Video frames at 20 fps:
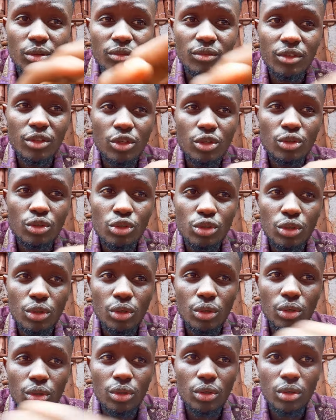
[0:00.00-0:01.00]
video to
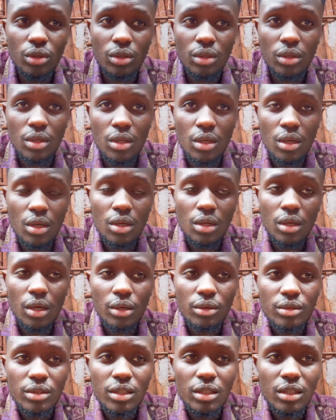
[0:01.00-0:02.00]
show i
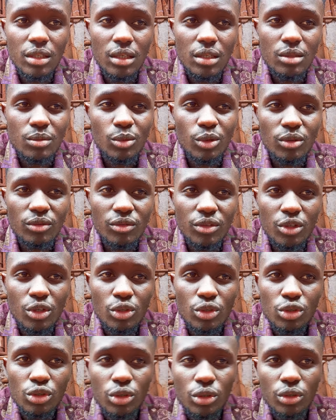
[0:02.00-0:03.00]
was taking a small video
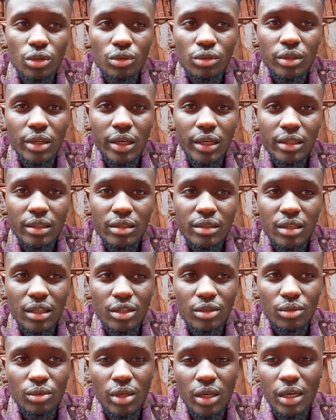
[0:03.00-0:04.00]
to show you guys
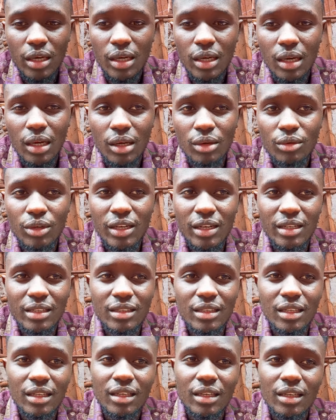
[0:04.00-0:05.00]
that we are we are at
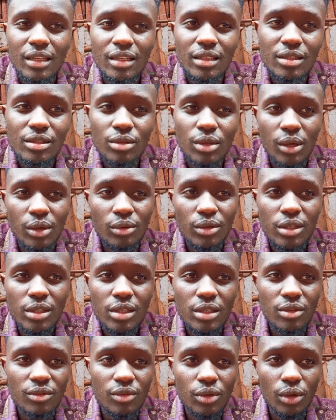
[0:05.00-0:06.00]
the gate we are
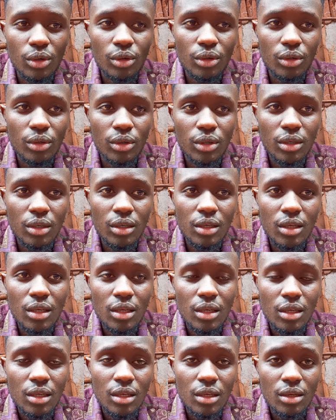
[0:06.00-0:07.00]
waiting for
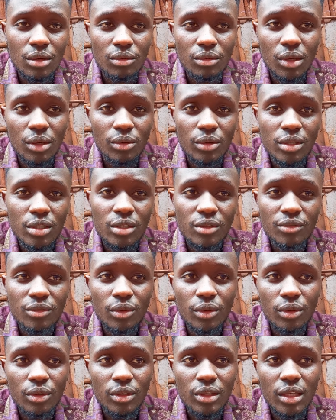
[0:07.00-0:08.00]
we are waiting
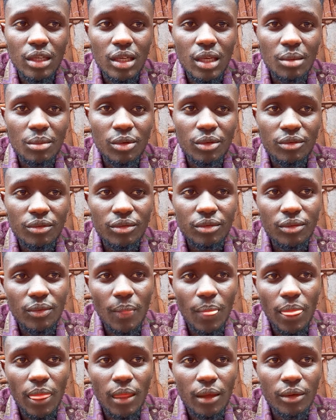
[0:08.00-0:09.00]
for the name of,
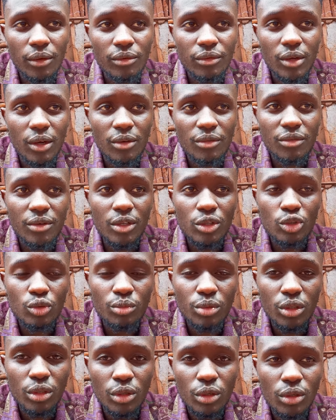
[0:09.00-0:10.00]
of our friend to
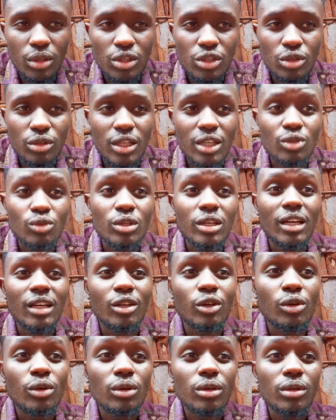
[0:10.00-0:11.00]
be called so that we
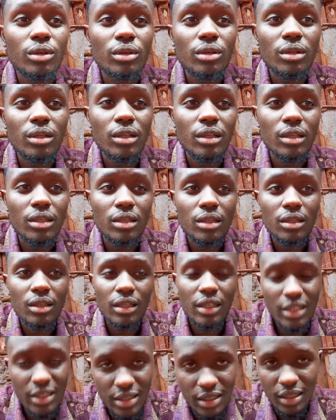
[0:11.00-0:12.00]
can go
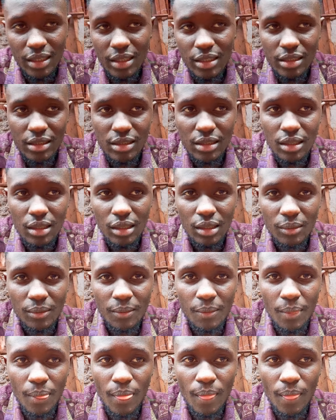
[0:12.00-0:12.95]
inside and see him